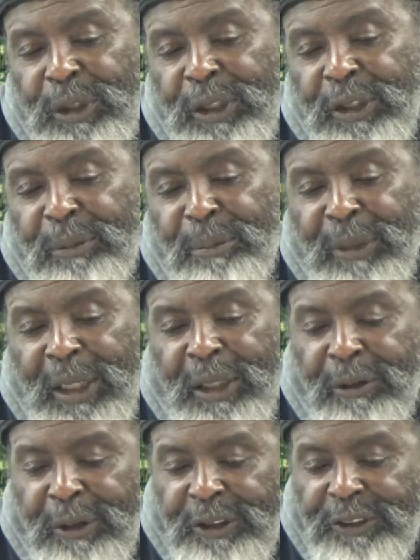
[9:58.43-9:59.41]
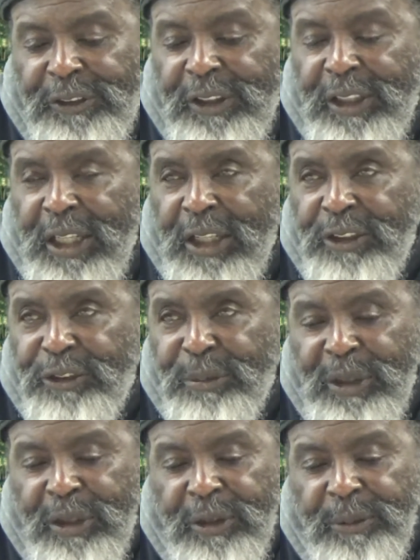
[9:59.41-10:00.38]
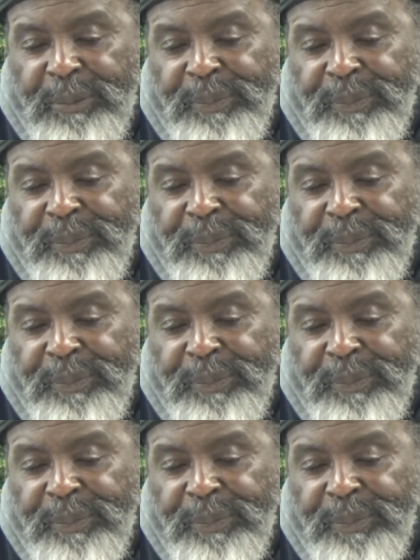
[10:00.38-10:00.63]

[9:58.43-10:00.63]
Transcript: He migrates to Kashmir